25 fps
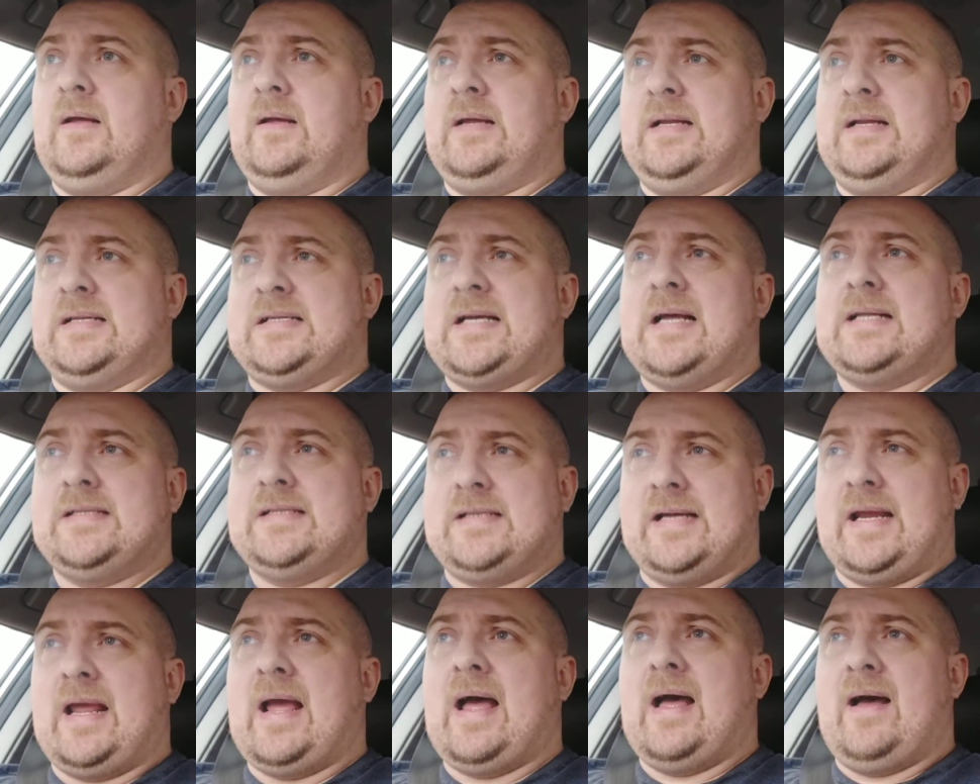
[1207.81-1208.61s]
You tend
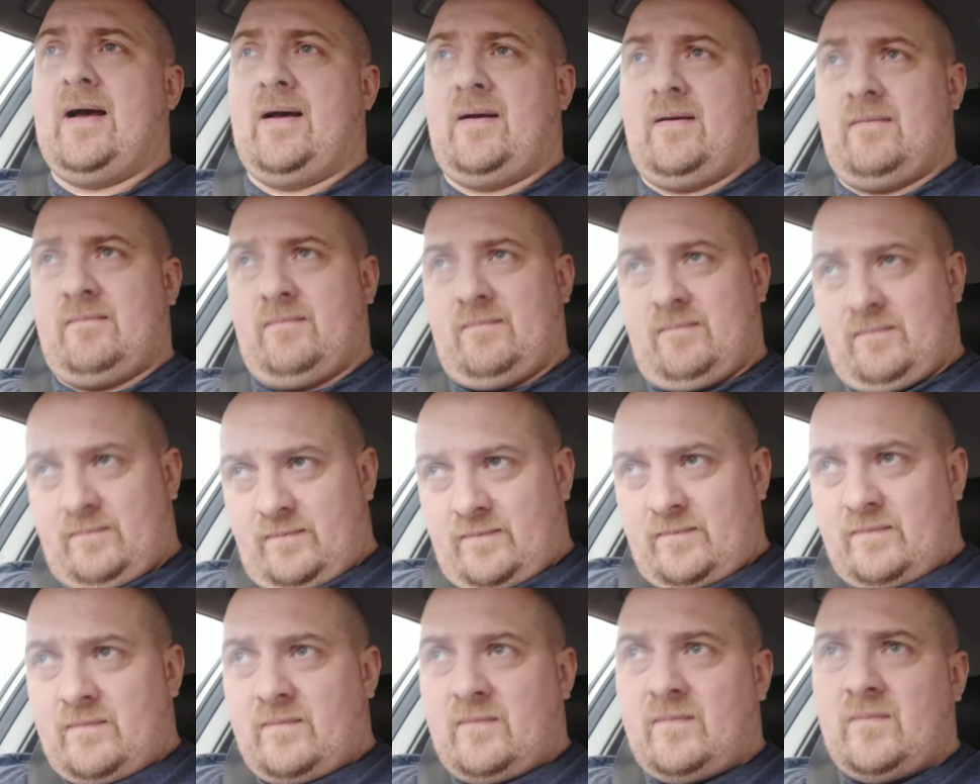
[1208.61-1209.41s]
to get
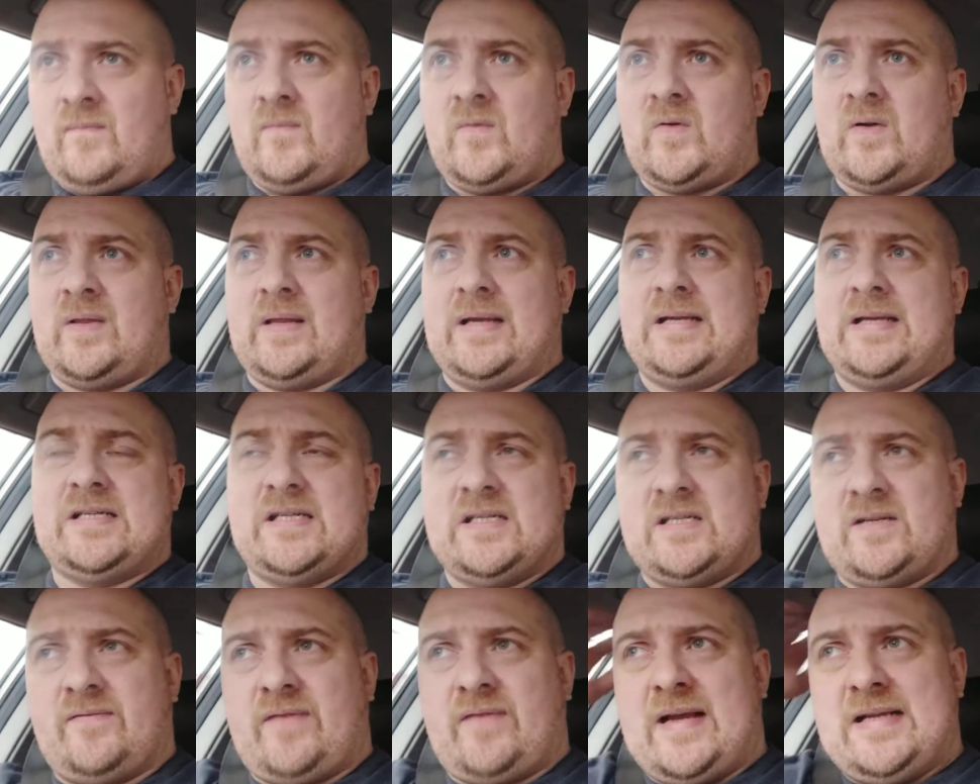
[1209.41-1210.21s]

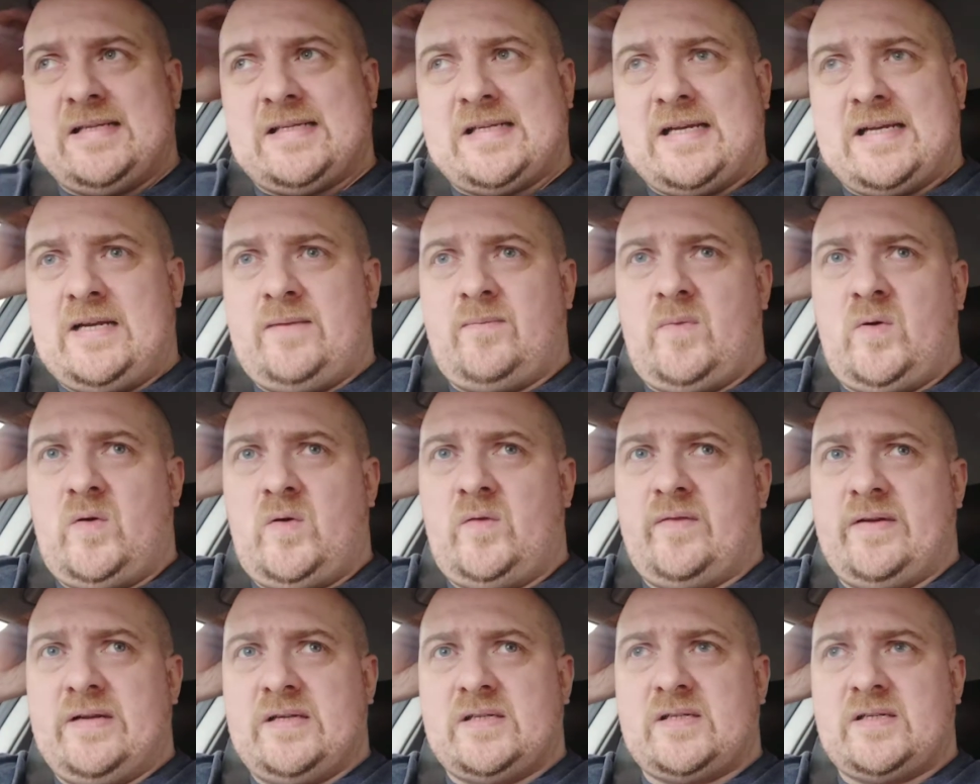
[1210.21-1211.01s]
releases of 18
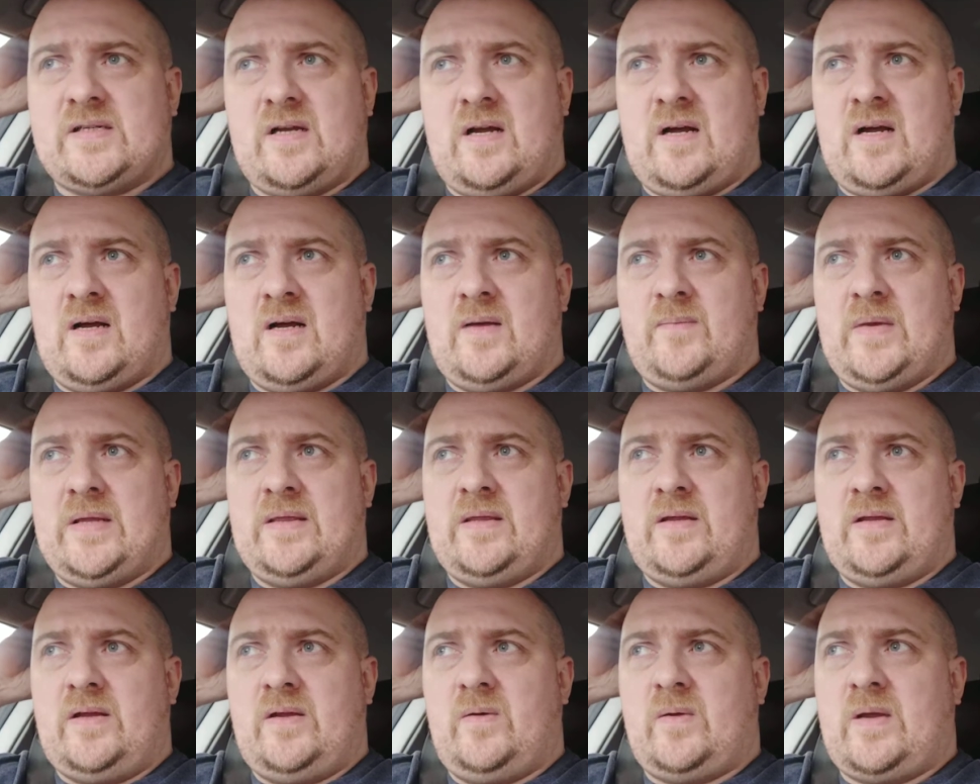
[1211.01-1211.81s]
movies
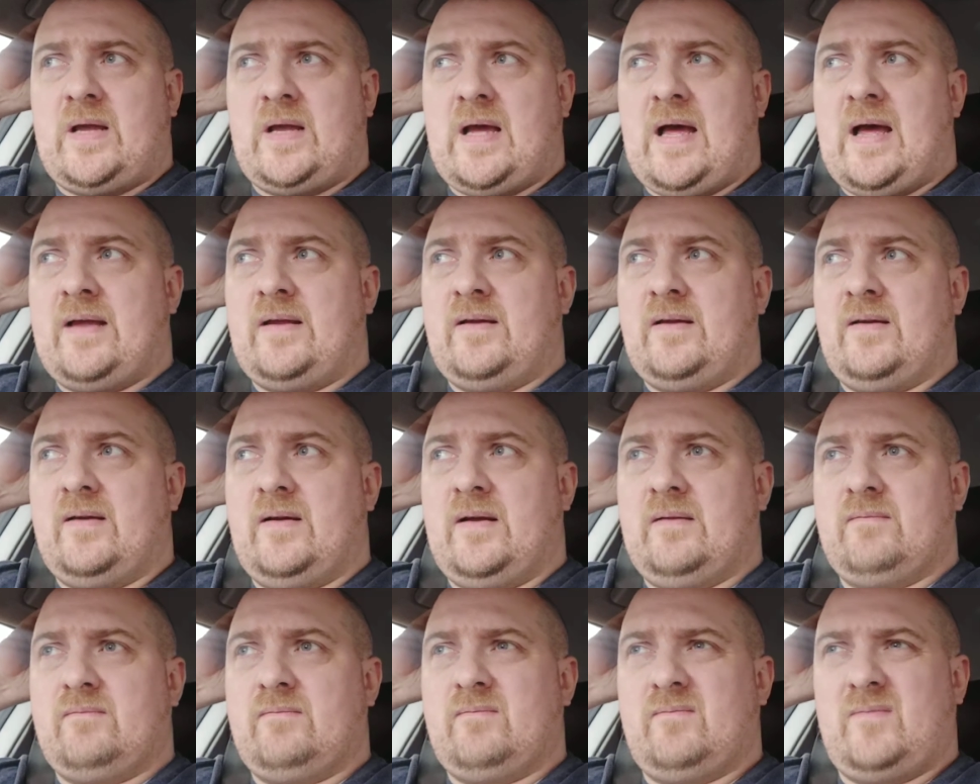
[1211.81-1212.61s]
in the UK
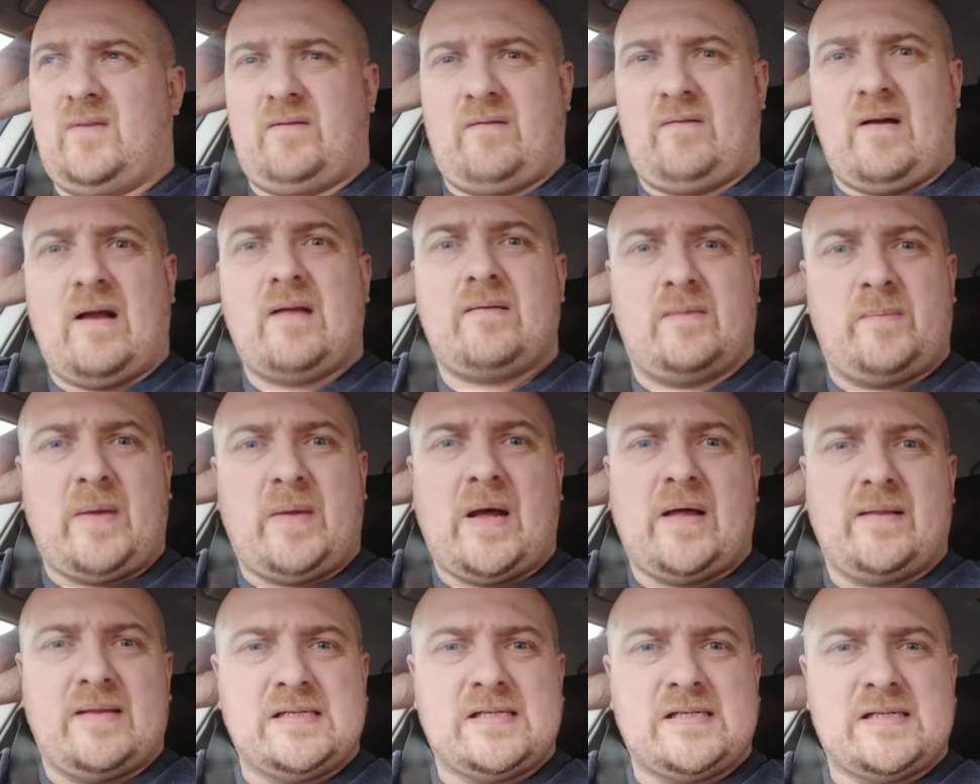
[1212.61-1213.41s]
around
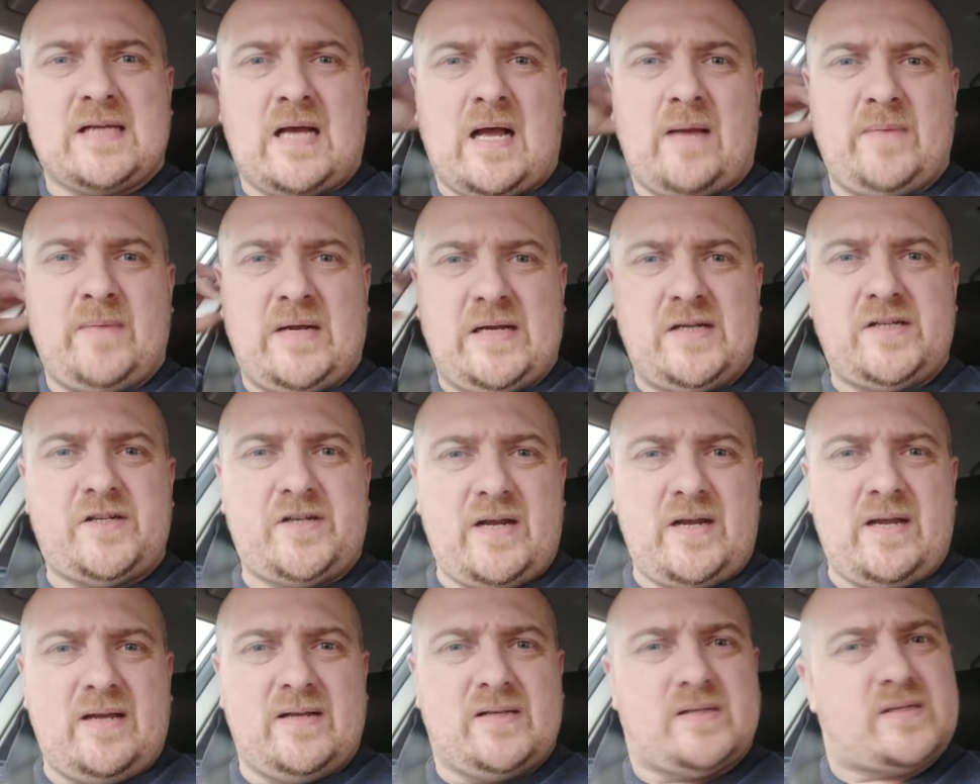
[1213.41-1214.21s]
about this time each
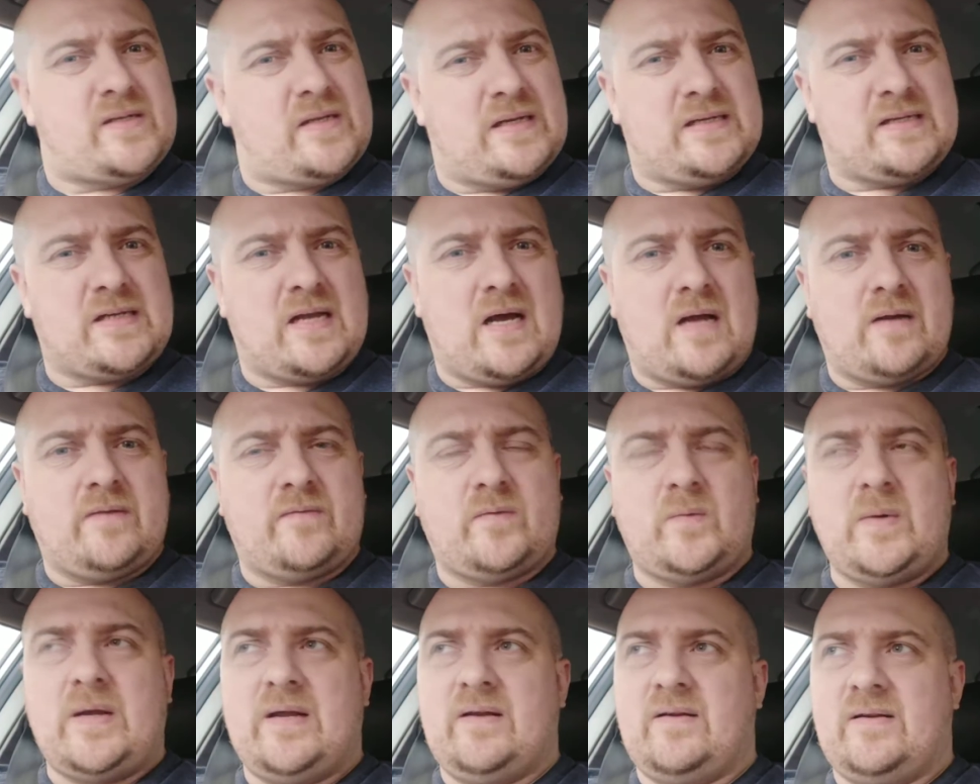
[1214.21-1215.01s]
year. It's kind
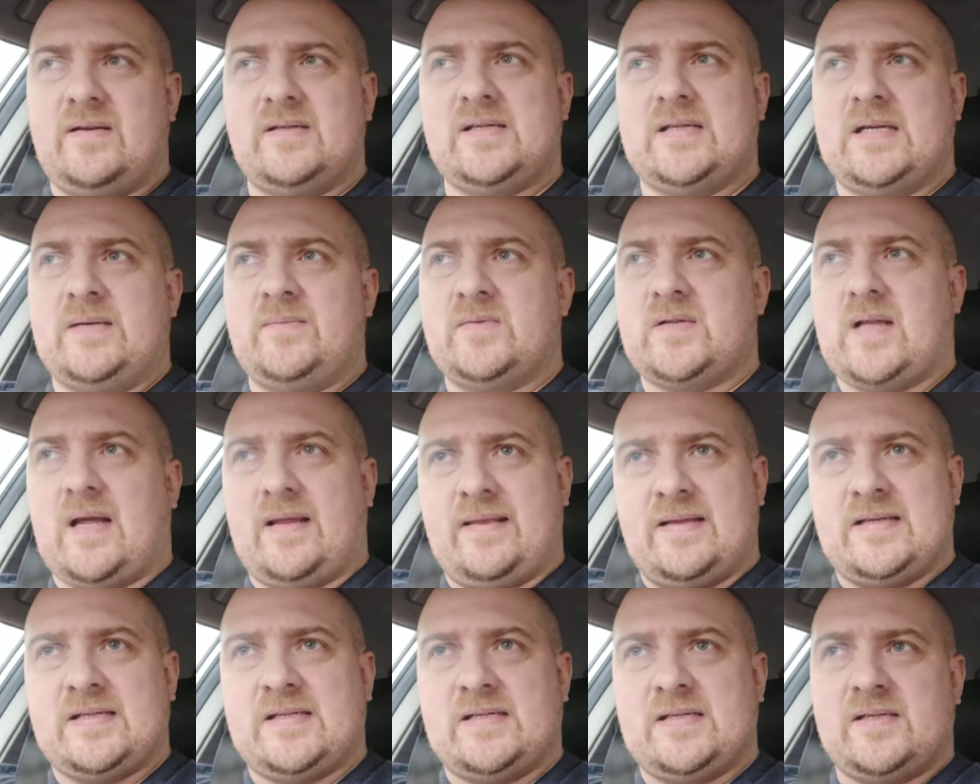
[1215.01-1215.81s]
of weird. It seems
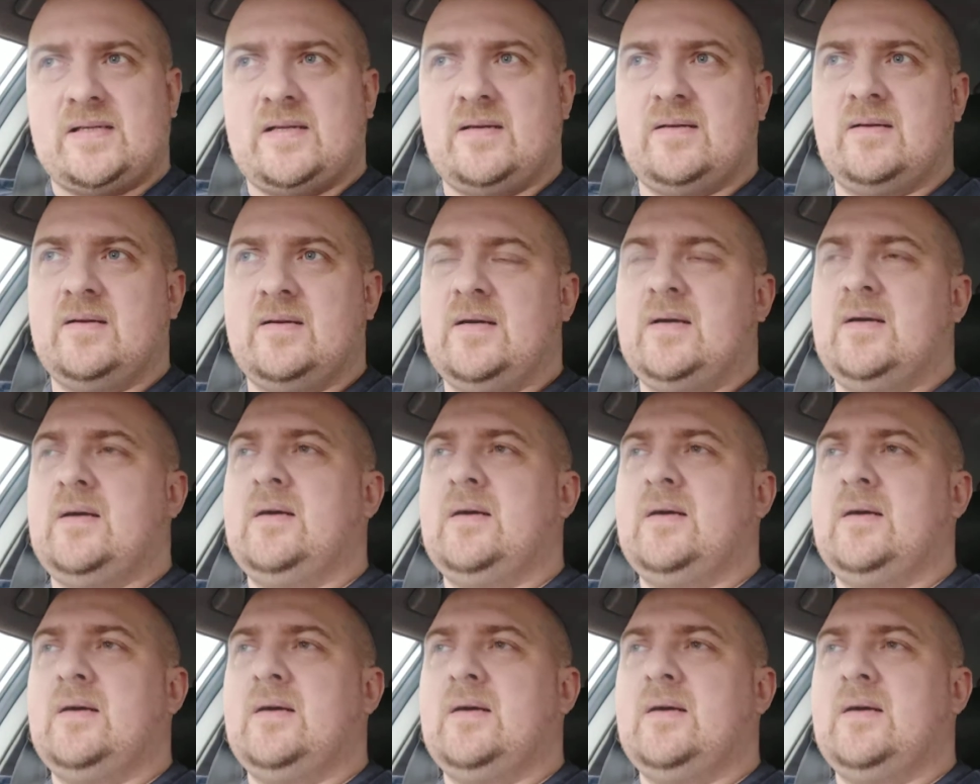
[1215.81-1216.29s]
like this is the